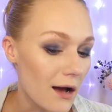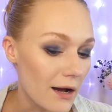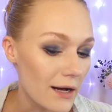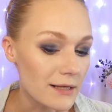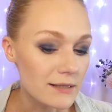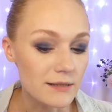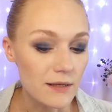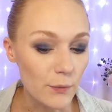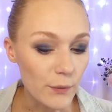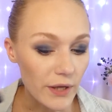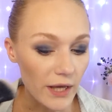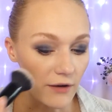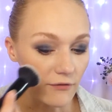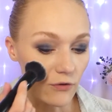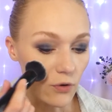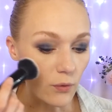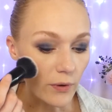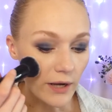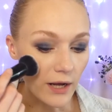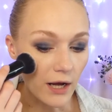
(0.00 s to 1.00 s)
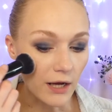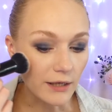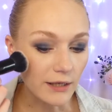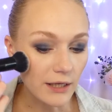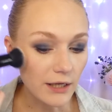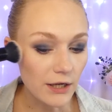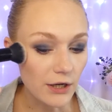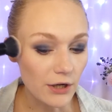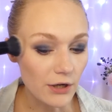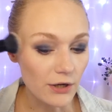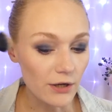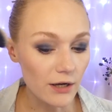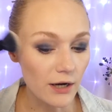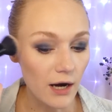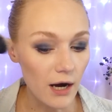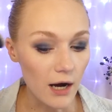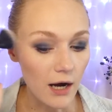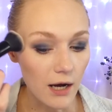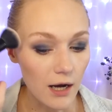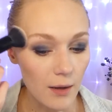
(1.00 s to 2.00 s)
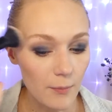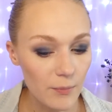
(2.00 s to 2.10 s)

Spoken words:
eyes that we have going on here,